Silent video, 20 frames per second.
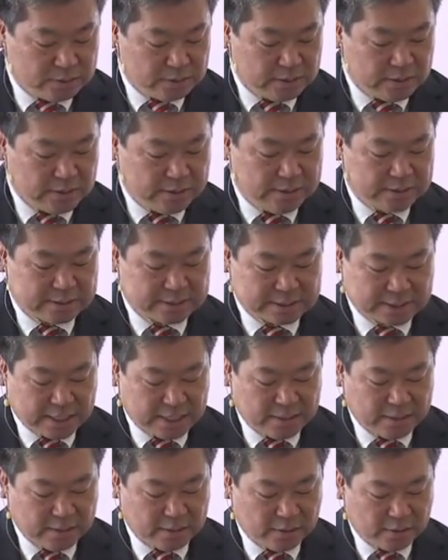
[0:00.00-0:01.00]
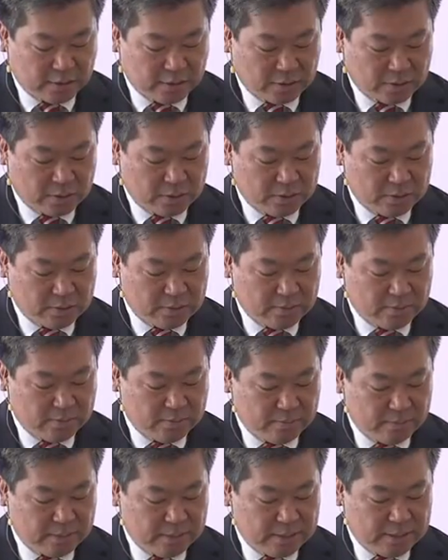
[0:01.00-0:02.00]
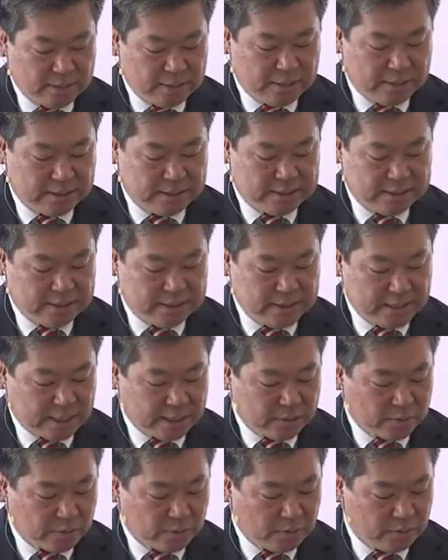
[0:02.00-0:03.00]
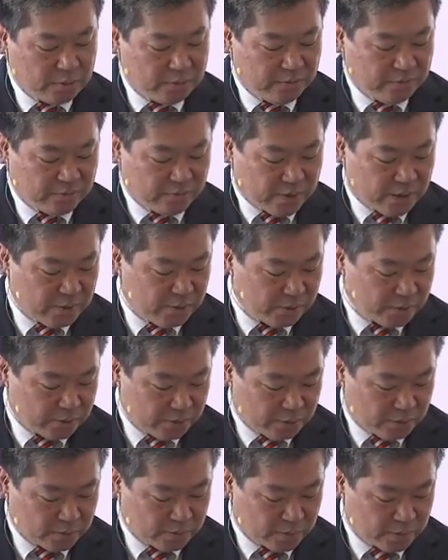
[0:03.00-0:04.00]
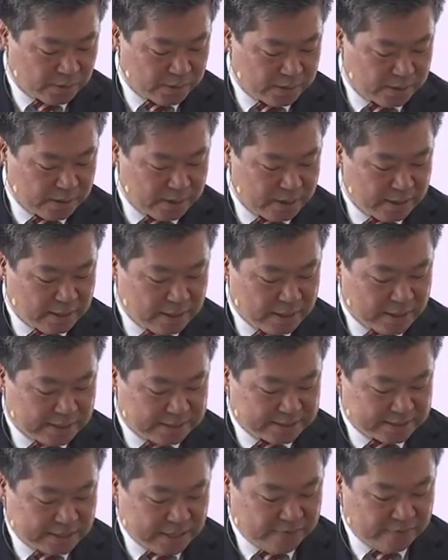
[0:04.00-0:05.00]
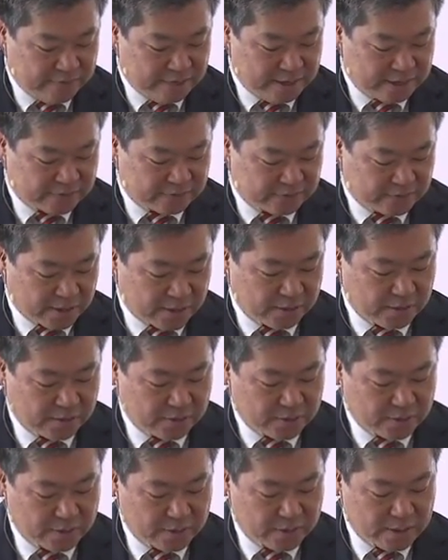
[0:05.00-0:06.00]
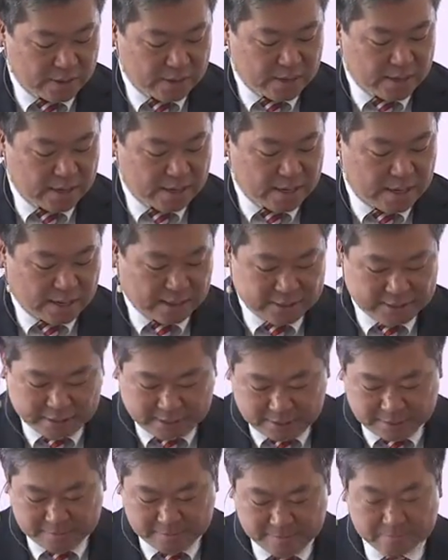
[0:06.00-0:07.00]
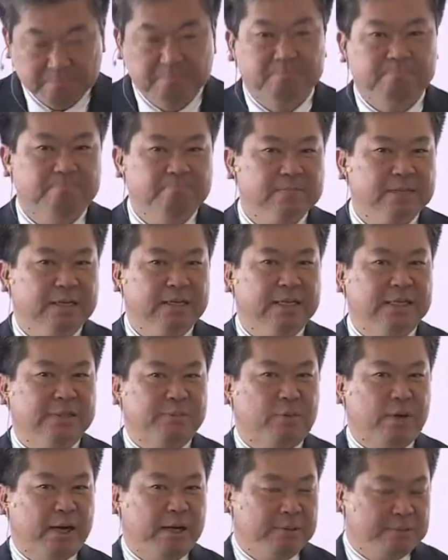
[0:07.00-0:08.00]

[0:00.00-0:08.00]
in the sight of the Lord and did not wholly follow the Lord as David his father had done. Let's pray.